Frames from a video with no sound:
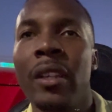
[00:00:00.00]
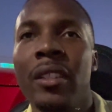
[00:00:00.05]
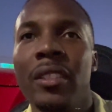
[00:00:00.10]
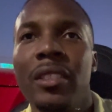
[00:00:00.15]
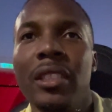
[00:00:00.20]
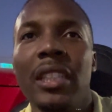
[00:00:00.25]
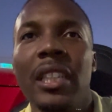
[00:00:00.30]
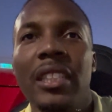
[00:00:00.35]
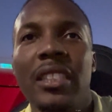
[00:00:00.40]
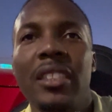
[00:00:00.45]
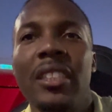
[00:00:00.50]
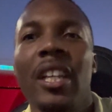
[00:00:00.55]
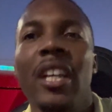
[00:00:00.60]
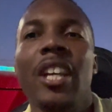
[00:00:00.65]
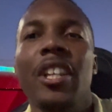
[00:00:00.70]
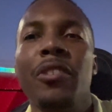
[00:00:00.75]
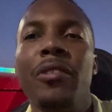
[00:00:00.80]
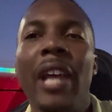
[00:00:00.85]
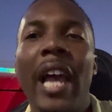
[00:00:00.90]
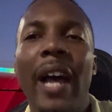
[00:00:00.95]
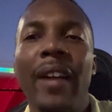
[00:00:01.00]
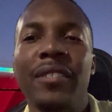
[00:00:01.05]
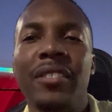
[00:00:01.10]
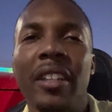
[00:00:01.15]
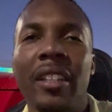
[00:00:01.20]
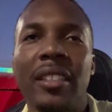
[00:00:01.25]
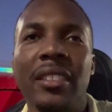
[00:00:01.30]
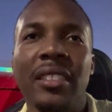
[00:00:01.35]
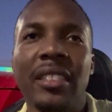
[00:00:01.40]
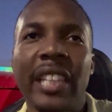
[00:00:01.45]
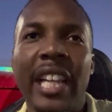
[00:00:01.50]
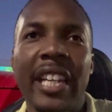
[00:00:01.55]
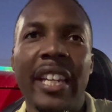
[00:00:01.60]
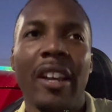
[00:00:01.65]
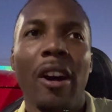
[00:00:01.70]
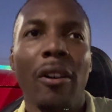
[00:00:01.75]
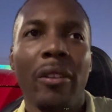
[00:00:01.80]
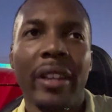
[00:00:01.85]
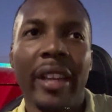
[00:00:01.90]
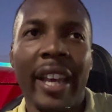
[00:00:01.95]
So this, you have to understand it.
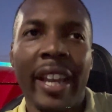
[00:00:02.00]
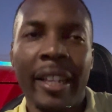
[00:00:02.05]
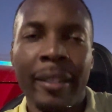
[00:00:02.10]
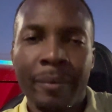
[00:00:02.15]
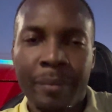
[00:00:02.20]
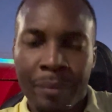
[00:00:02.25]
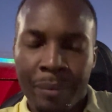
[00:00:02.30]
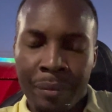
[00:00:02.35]
Okay,